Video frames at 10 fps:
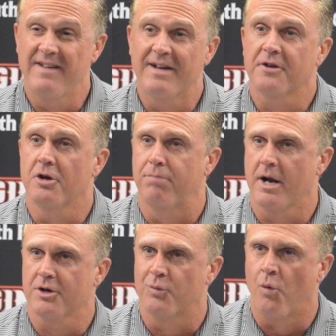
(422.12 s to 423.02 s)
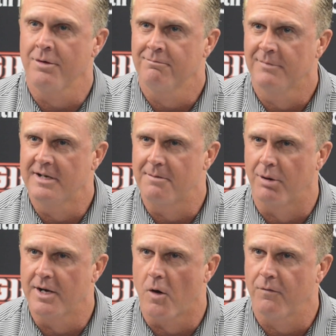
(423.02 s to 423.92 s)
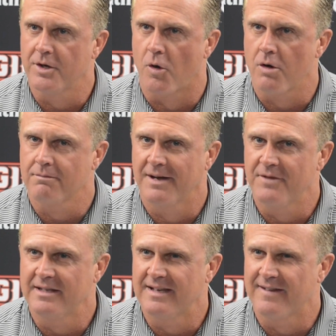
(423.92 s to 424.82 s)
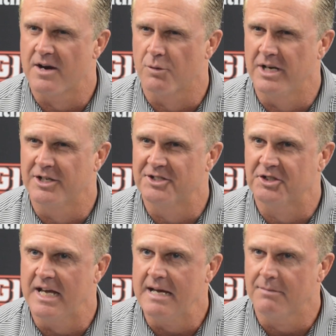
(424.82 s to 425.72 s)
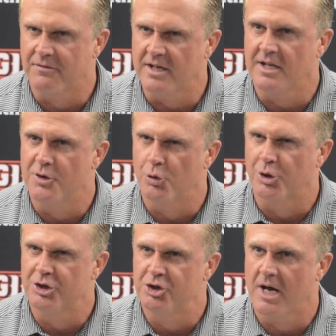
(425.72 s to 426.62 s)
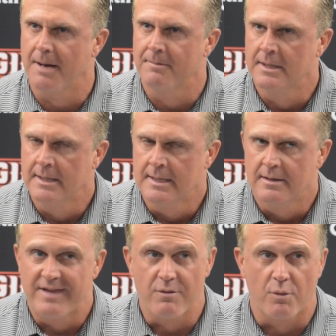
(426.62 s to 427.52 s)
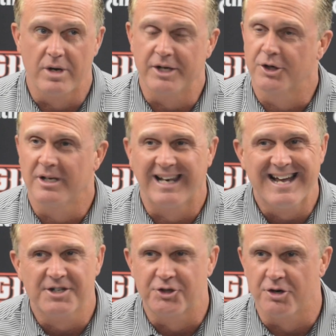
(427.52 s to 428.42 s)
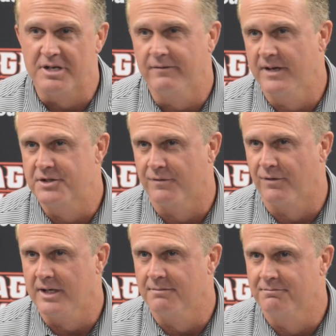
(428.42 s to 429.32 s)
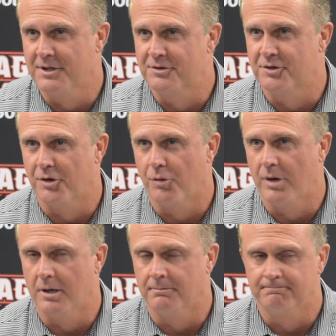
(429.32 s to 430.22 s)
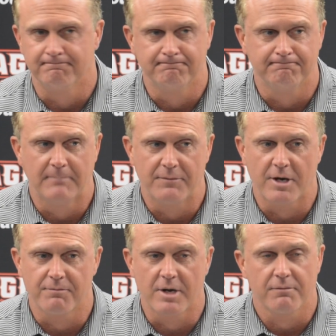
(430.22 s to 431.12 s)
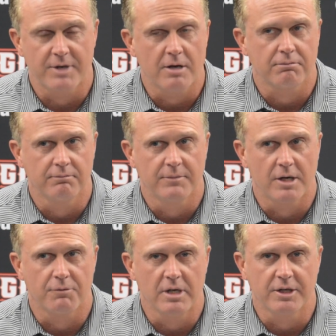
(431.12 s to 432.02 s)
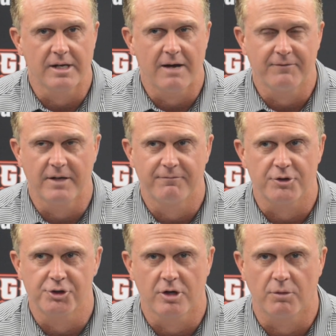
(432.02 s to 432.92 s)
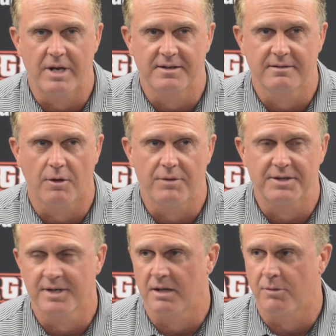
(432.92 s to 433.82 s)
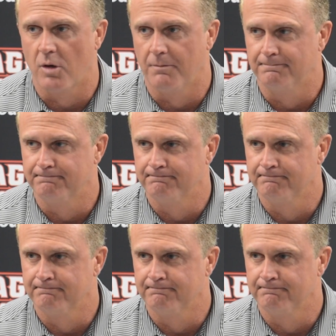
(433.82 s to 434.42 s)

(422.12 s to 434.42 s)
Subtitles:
Well, they play hard. They've got good players, and they play awfully hard. I think they've got a really good scheme. I think they do a good job. They were really good last year defensively. And so they're a really good outfit for sure on that side of the ball.